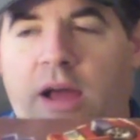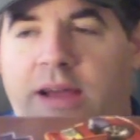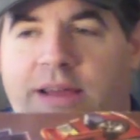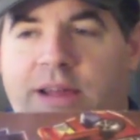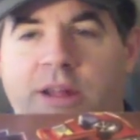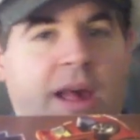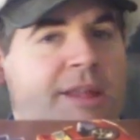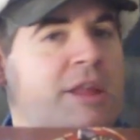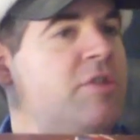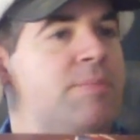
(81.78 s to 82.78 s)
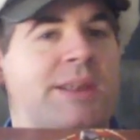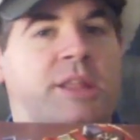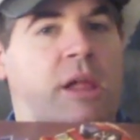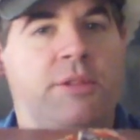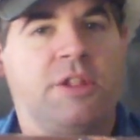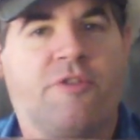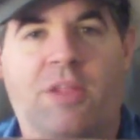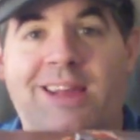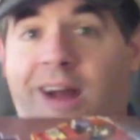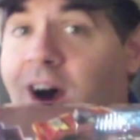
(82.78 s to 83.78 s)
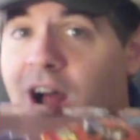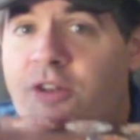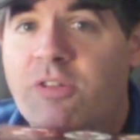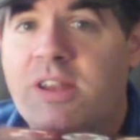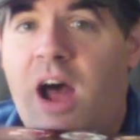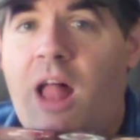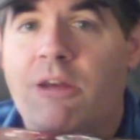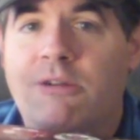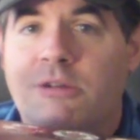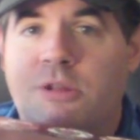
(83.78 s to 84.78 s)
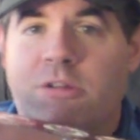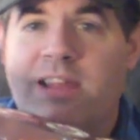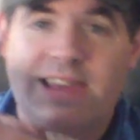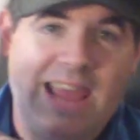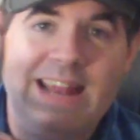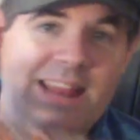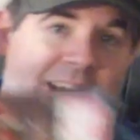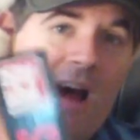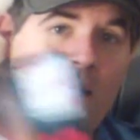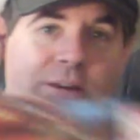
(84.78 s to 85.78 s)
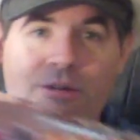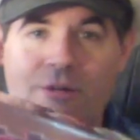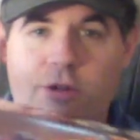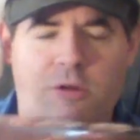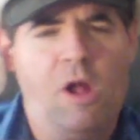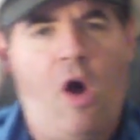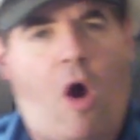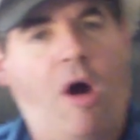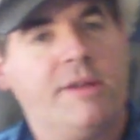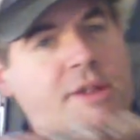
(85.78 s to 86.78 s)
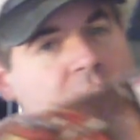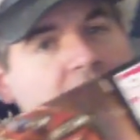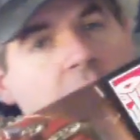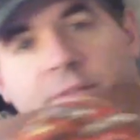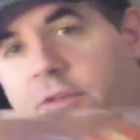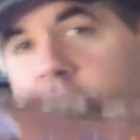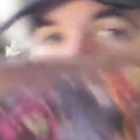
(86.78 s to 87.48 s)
It has either been selling this for like $100 or like $80 or on sale for